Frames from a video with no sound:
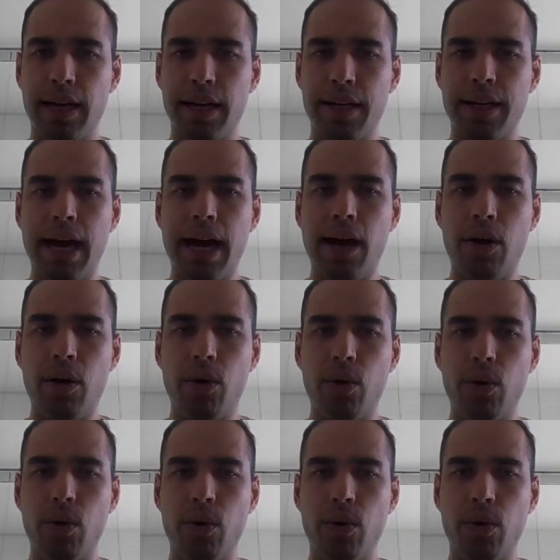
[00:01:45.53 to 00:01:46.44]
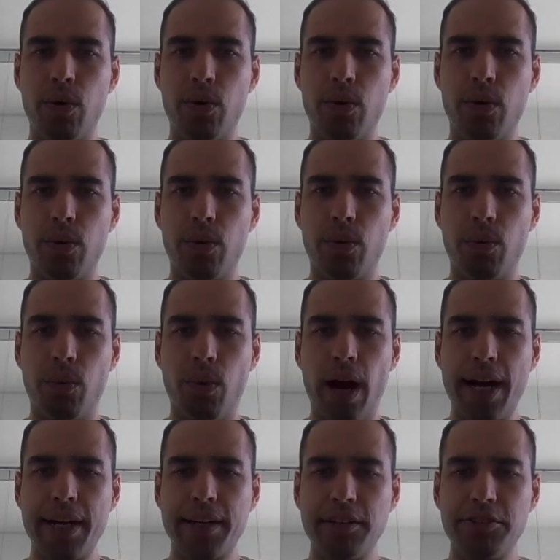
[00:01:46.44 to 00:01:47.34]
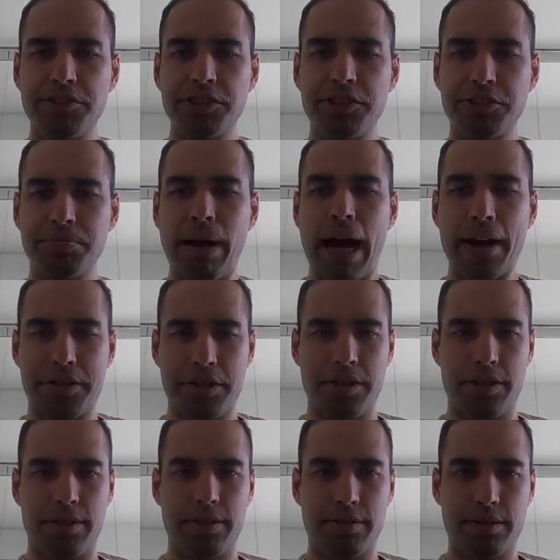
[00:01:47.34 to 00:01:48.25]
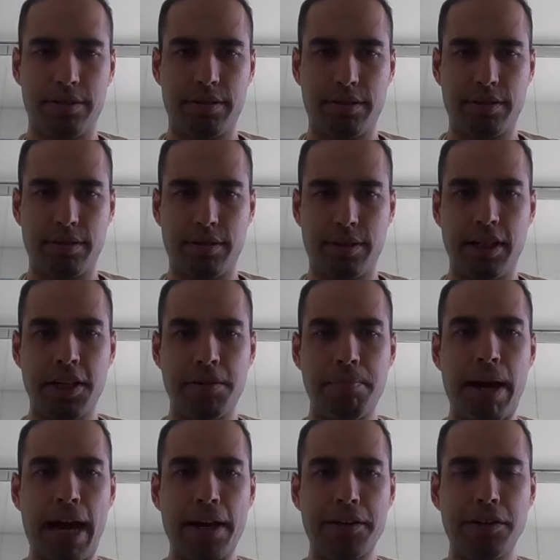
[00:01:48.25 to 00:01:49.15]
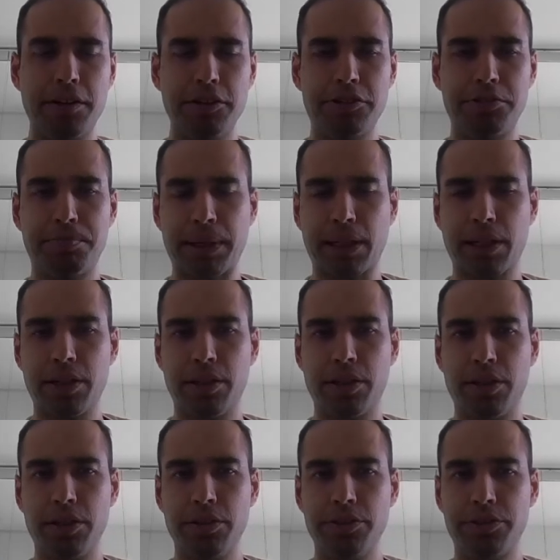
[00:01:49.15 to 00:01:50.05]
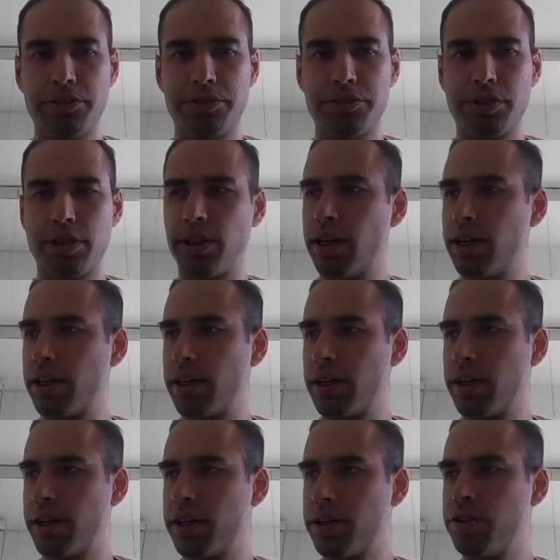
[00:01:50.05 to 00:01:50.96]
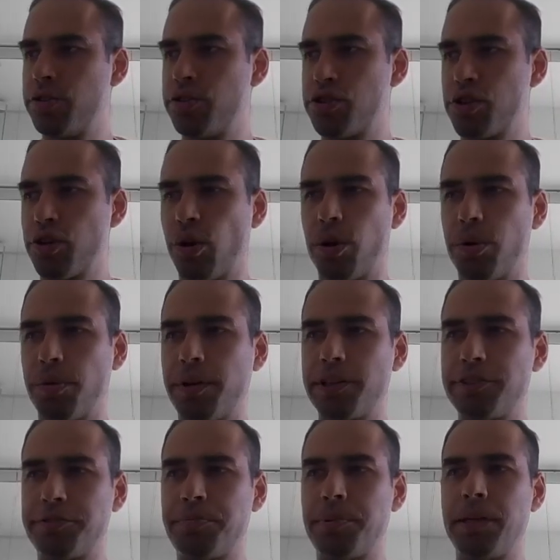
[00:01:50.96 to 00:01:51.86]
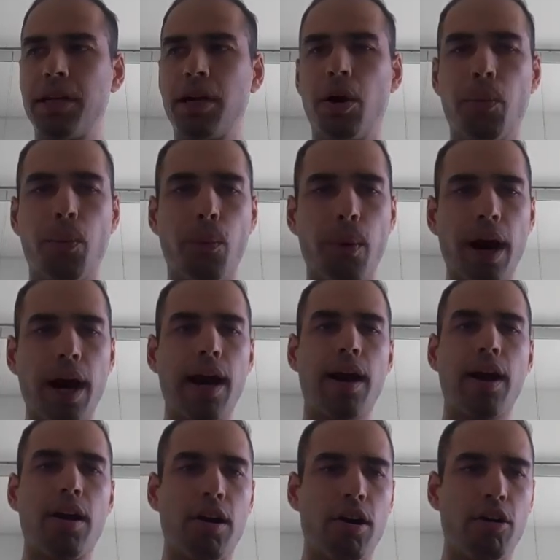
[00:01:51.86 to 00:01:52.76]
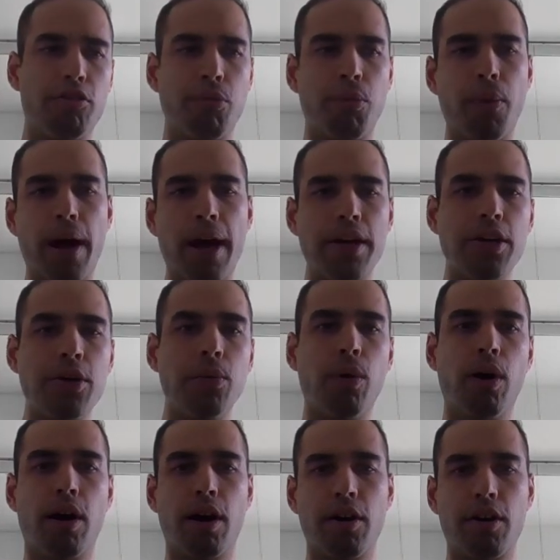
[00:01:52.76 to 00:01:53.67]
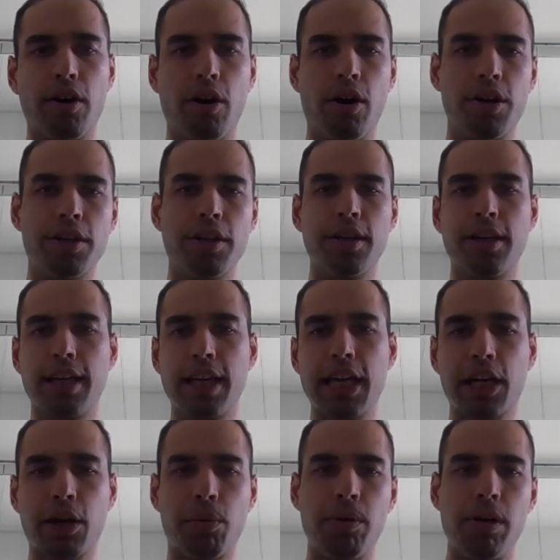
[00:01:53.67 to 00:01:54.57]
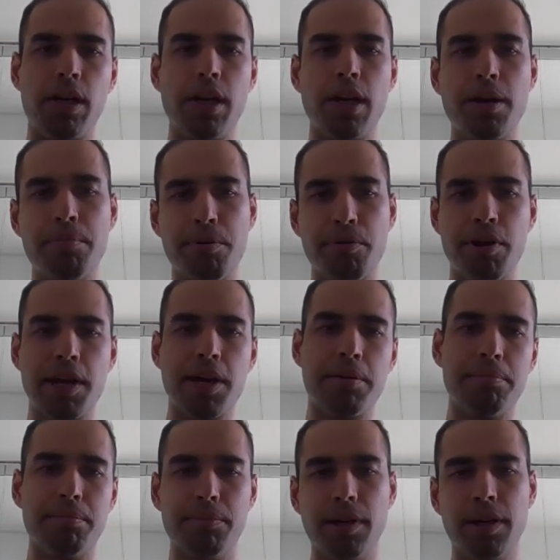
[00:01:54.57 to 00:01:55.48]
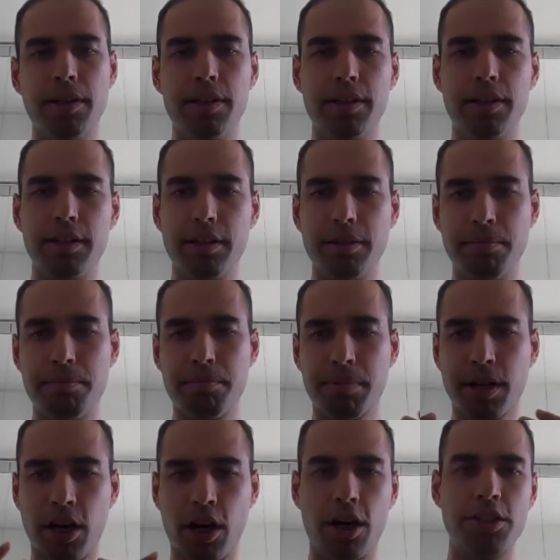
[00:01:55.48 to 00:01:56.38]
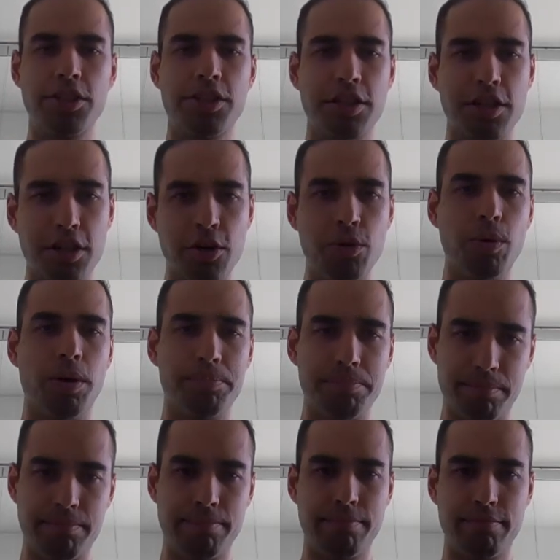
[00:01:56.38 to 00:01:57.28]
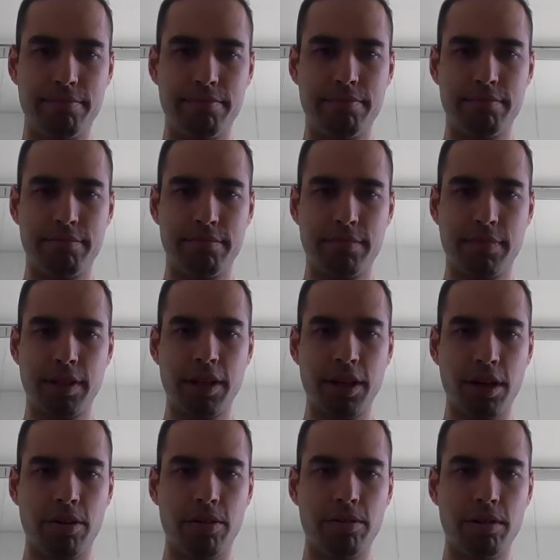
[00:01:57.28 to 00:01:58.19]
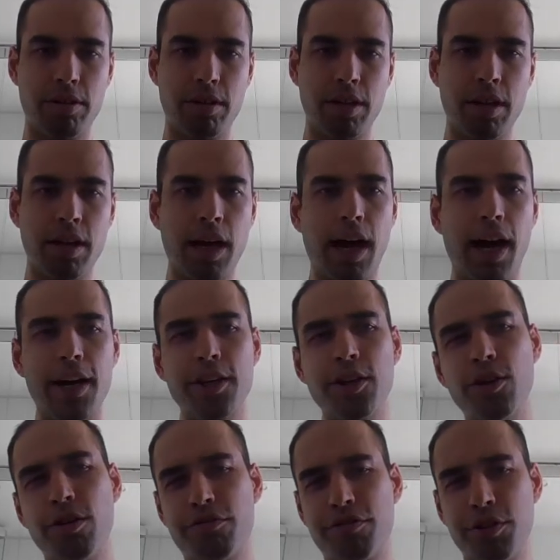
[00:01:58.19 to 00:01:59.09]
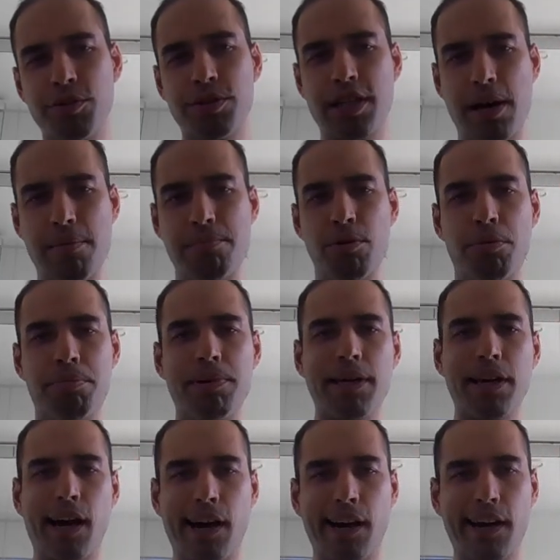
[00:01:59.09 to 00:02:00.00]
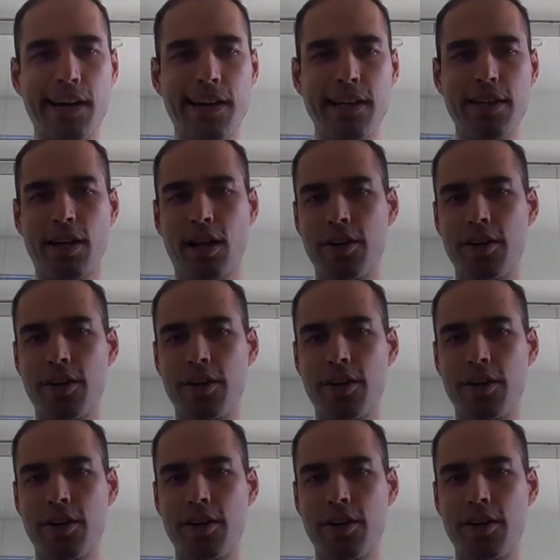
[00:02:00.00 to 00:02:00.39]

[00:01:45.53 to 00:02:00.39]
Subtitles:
Now, why does this matter? It matters because you should always be aware of where you are on the equilibrium continuum. You know, are you a few tempo behind?